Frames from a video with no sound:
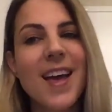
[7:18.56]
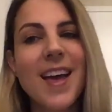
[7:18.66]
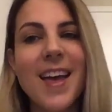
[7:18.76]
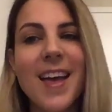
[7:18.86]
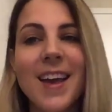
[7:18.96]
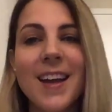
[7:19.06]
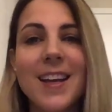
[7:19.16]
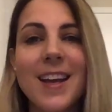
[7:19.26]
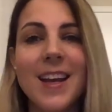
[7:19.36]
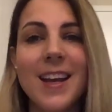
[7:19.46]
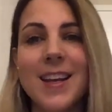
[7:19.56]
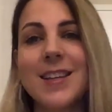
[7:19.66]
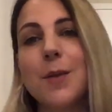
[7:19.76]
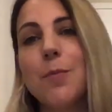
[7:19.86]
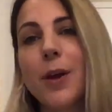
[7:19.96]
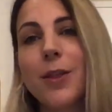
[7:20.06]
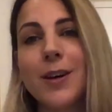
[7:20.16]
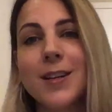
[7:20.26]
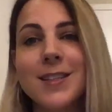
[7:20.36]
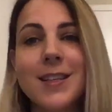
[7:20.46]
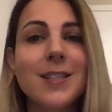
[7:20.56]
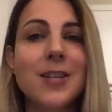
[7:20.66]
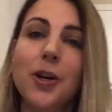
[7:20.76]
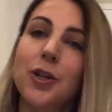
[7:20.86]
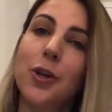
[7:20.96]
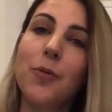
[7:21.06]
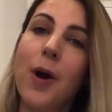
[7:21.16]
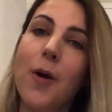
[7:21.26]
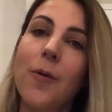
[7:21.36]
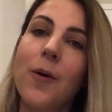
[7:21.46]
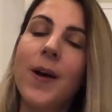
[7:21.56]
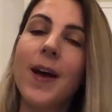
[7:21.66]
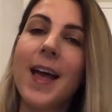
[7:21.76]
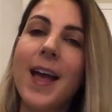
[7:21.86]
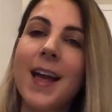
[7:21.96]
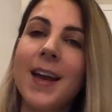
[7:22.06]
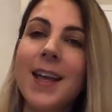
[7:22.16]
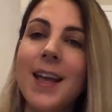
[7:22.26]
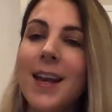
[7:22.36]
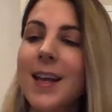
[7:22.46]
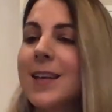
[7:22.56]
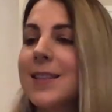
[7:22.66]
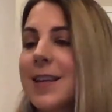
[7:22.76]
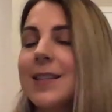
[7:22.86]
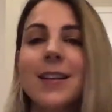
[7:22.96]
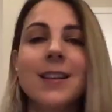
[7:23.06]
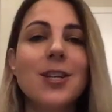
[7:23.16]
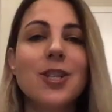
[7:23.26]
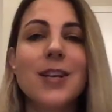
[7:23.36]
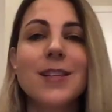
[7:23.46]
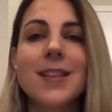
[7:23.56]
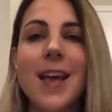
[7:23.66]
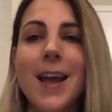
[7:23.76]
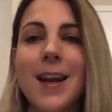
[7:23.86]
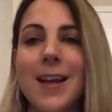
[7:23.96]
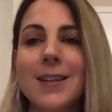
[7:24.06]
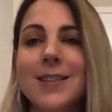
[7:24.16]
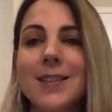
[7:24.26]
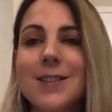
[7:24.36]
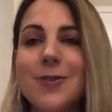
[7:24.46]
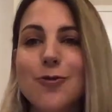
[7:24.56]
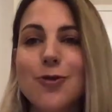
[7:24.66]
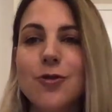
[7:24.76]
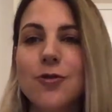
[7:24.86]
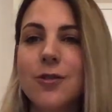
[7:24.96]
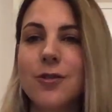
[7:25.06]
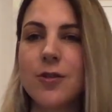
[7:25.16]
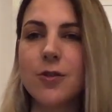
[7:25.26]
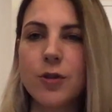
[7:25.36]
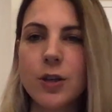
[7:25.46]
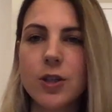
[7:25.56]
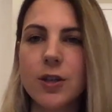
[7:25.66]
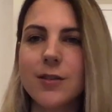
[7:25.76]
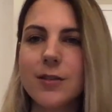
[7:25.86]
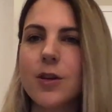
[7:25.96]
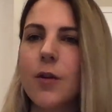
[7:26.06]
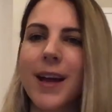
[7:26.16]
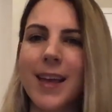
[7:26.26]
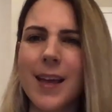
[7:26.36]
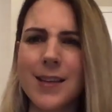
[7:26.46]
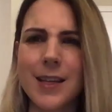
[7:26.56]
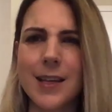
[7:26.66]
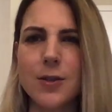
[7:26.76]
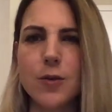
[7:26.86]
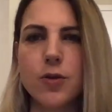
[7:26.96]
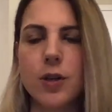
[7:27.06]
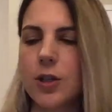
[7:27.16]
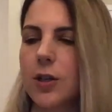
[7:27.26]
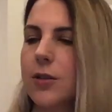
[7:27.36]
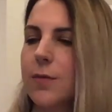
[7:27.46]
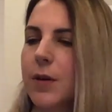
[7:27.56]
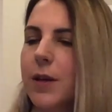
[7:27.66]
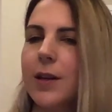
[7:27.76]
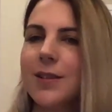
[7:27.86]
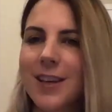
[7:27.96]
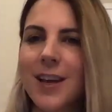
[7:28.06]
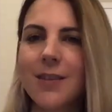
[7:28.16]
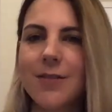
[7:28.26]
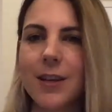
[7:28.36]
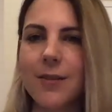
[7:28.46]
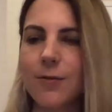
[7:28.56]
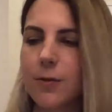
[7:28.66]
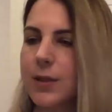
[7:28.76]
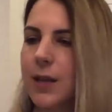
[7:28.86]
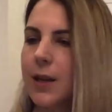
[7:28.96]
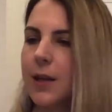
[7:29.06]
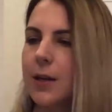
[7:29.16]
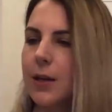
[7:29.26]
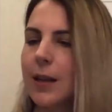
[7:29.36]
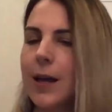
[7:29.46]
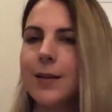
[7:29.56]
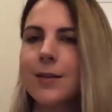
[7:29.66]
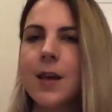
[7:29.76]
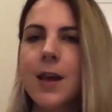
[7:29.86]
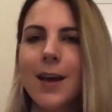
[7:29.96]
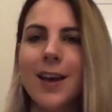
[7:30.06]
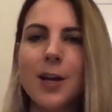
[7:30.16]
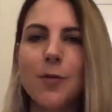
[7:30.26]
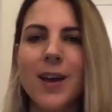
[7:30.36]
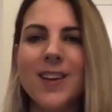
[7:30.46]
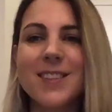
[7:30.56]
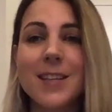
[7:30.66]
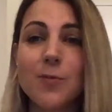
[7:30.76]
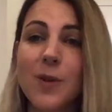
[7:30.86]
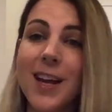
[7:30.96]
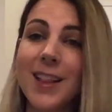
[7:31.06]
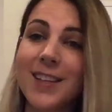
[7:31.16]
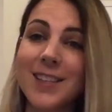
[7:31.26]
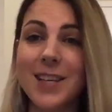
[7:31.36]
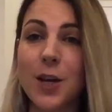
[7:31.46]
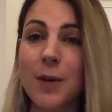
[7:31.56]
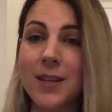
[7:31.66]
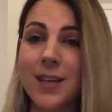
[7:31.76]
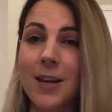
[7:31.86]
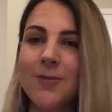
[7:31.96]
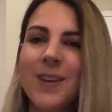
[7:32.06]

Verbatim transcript: And it is a brother and sister duo, and it is delicious and it's nutritious. No, I can't say it's nutritious, but it's kind of like a fruit salad in a glass. Anyways, that's what I like to tell myself.